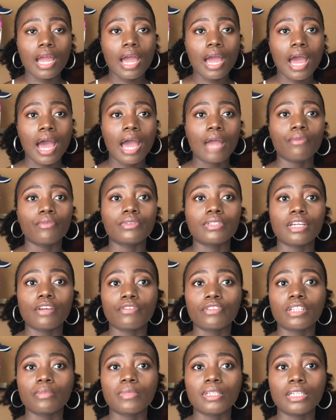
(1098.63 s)
I will
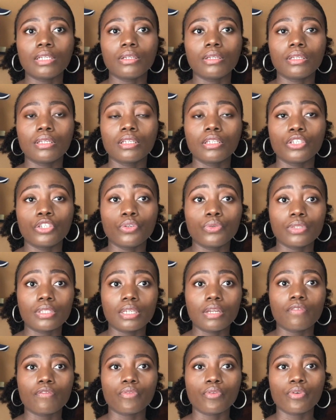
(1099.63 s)
definitely be using
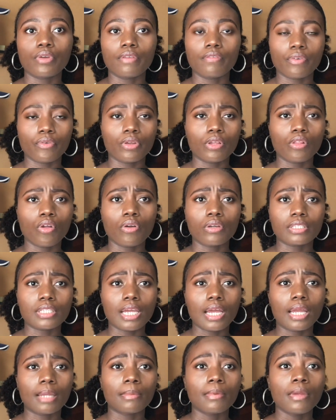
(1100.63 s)
it for a very long
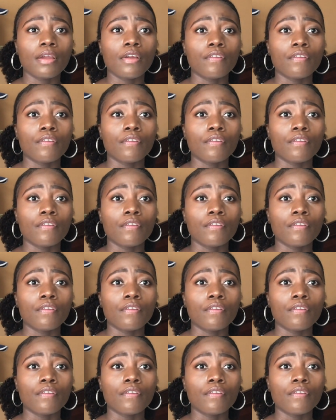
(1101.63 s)
time